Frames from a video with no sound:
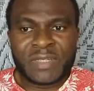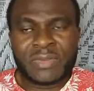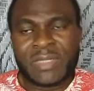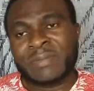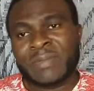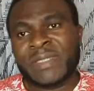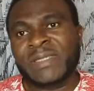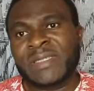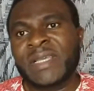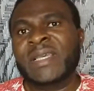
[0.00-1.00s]
That means
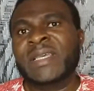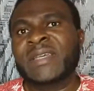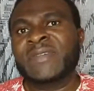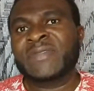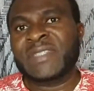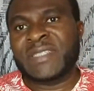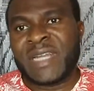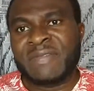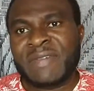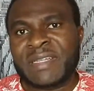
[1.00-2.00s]
if the
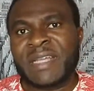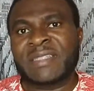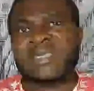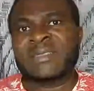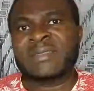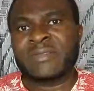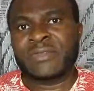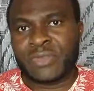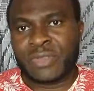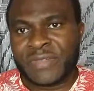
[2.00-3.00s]
driver that
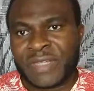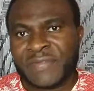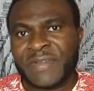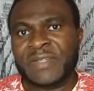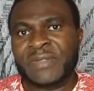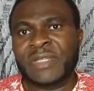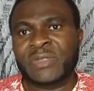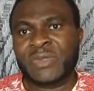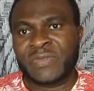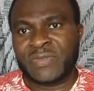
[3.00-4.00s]
drove that vehicle that was
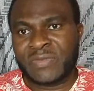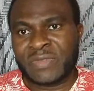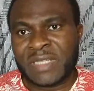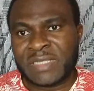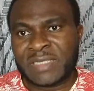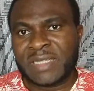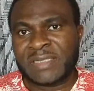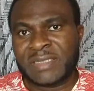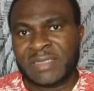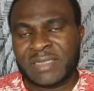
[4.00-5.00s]
involved in that
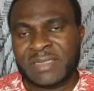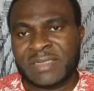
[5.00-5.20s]
accident,